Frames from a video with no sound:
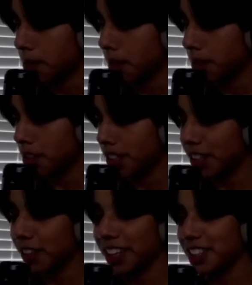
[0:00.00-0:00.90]
pretty much it. You
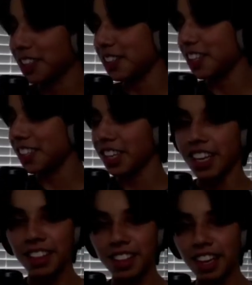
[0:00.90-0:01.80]
want to introduce? Say
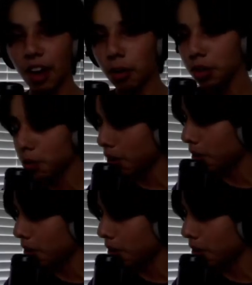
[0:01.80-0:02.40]
anything? How old you are?